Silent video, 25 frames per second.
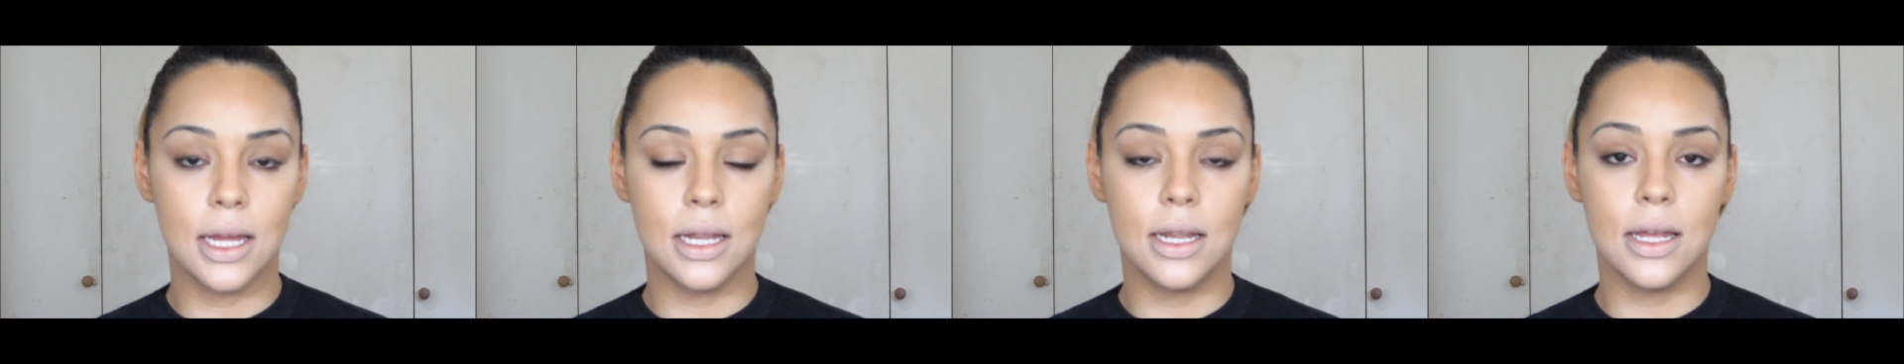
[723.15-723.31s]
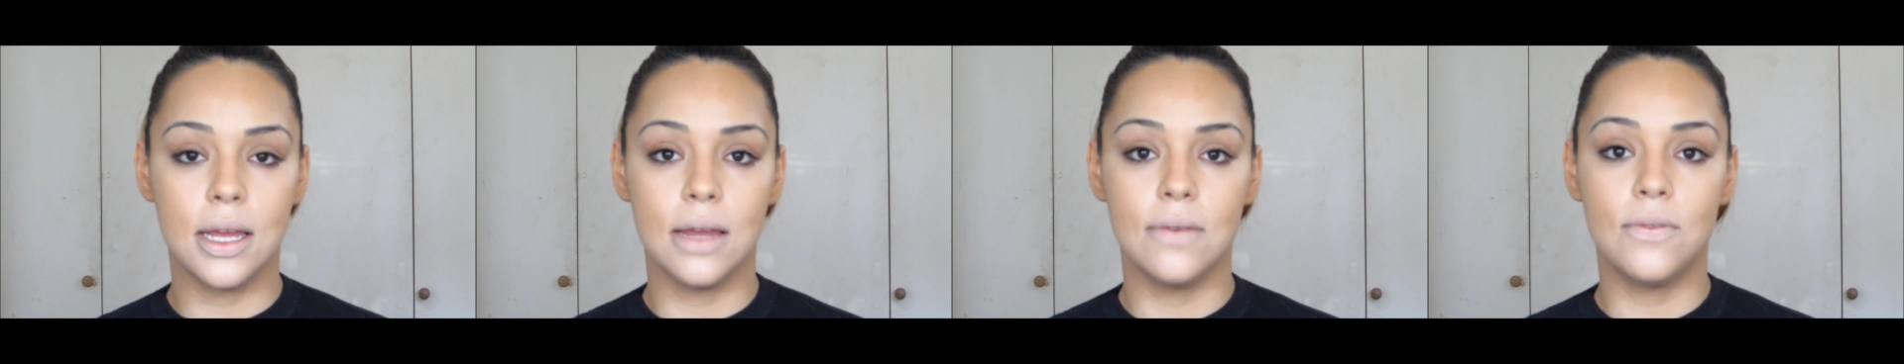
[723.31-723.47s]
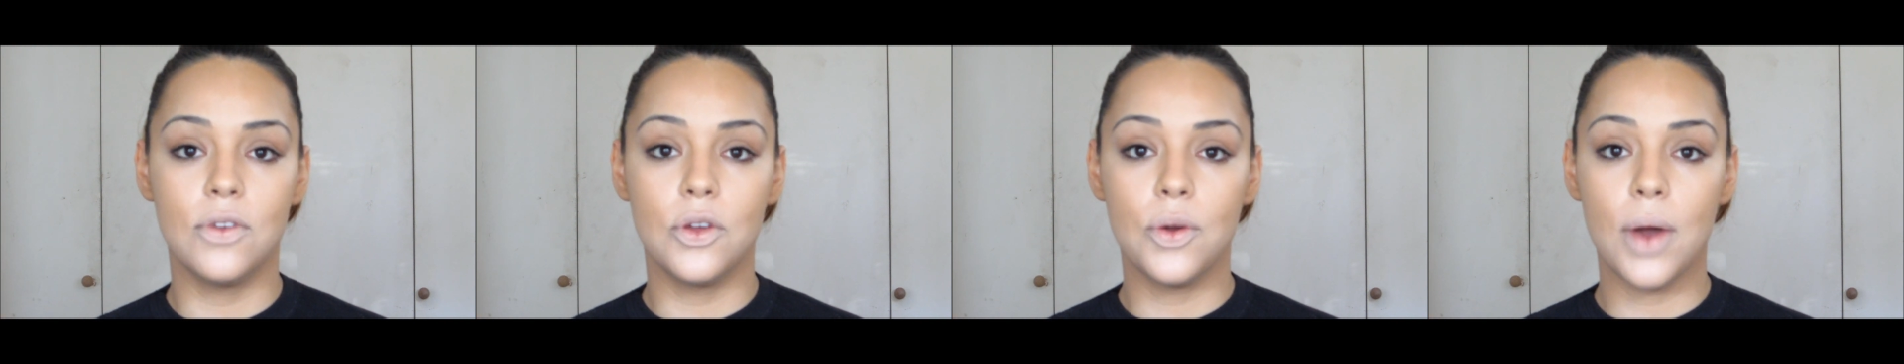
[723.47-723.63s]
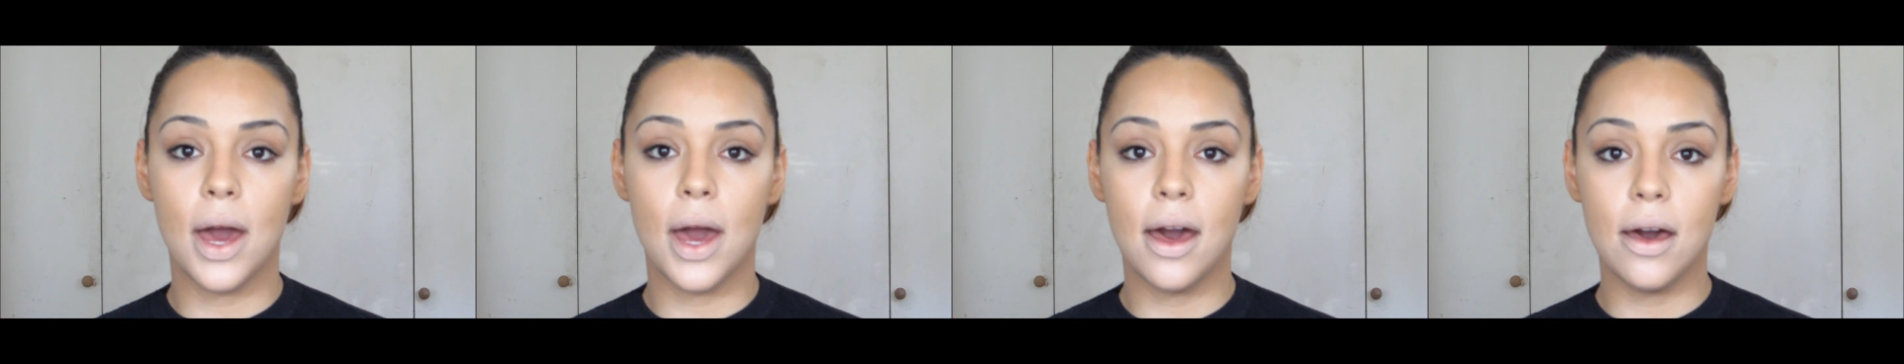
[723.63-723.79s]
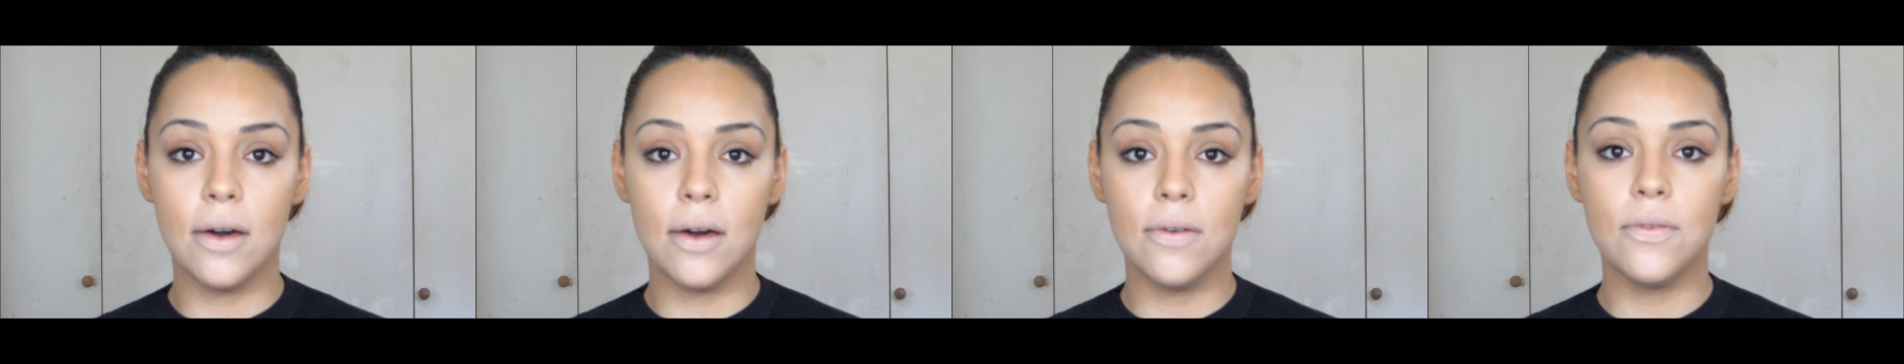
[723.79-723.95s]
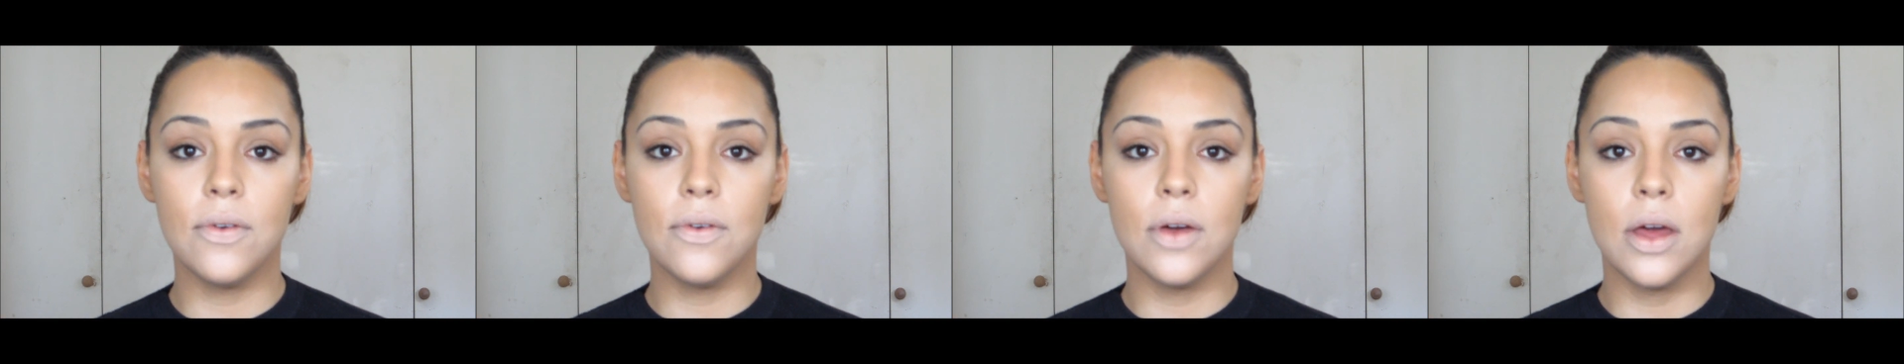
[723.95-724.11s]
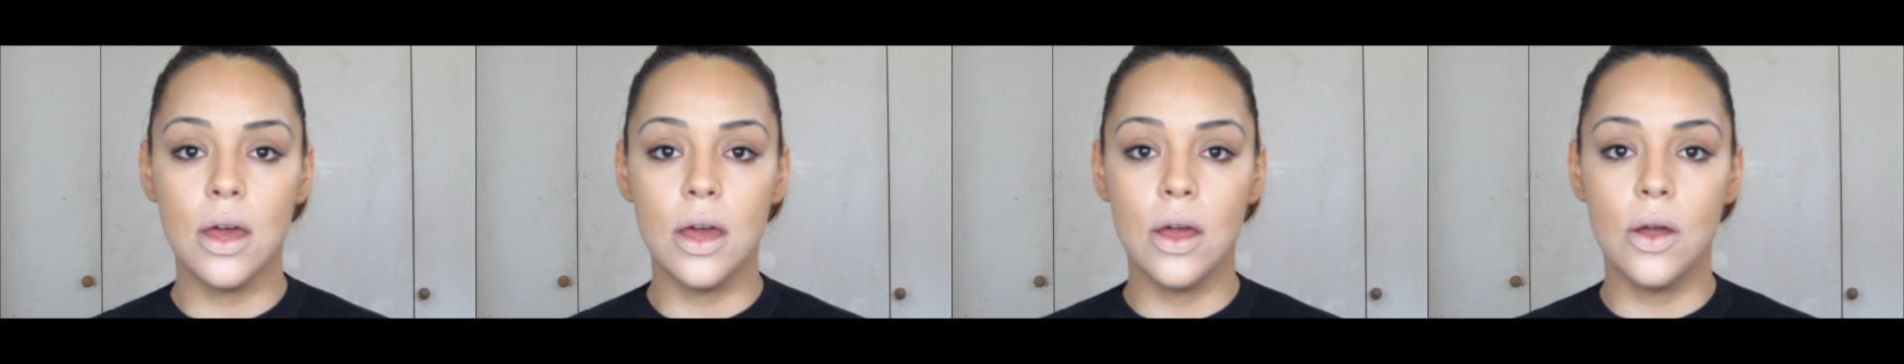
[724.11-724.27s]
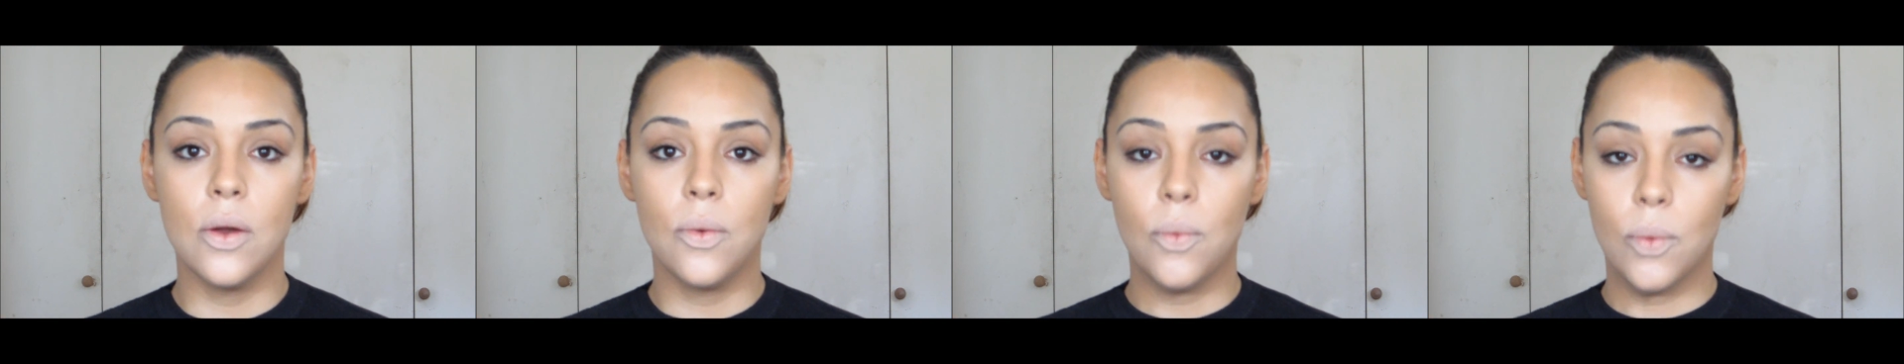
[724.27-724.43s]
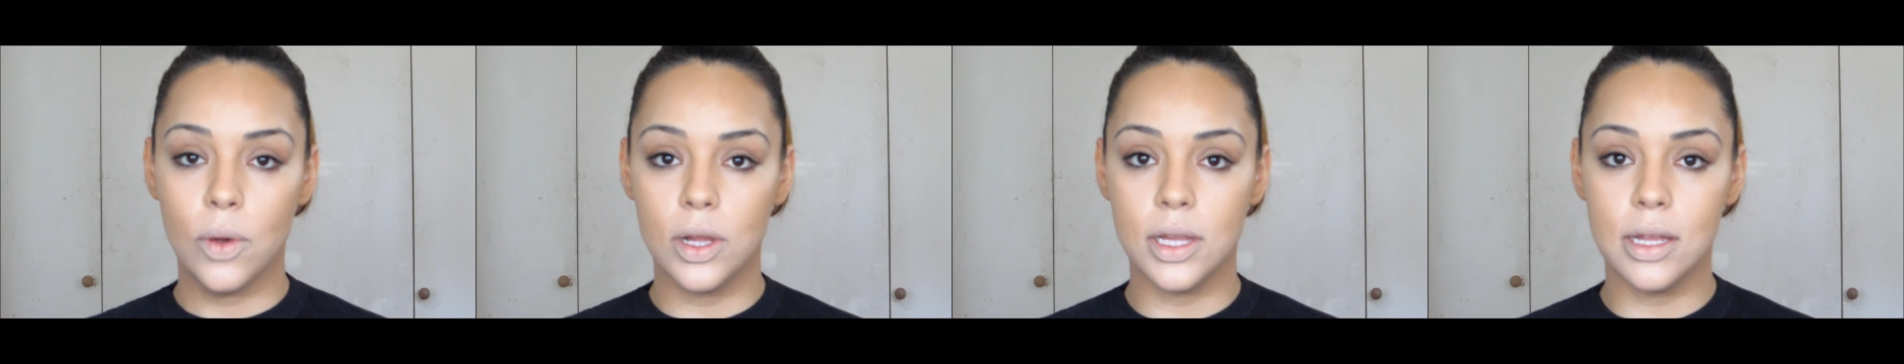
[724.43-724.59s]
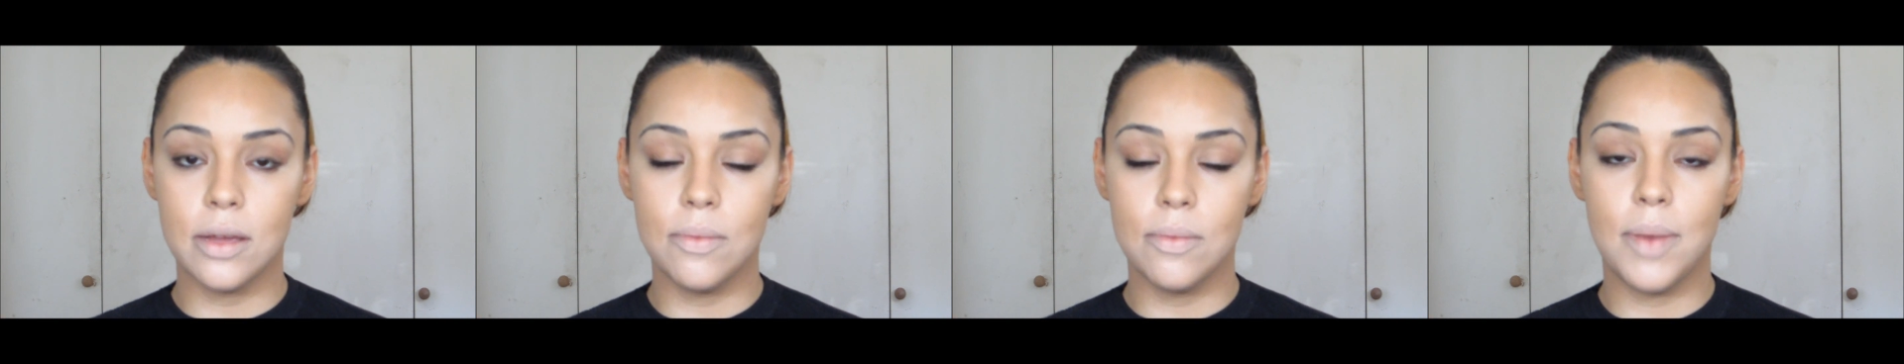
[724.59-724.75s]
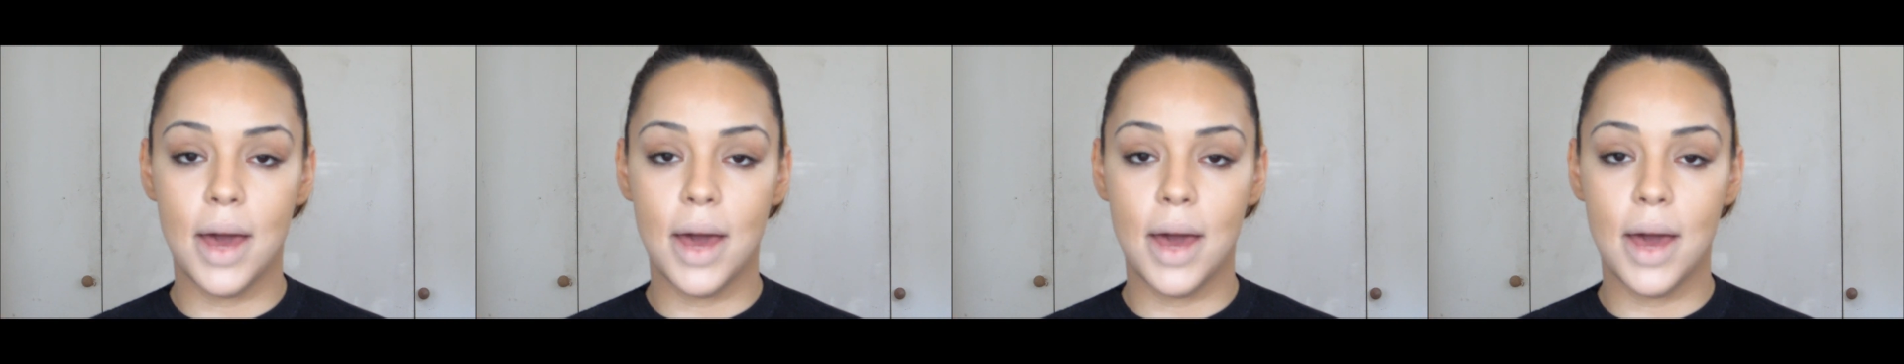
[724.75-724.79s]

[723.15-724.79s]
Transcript: If you have really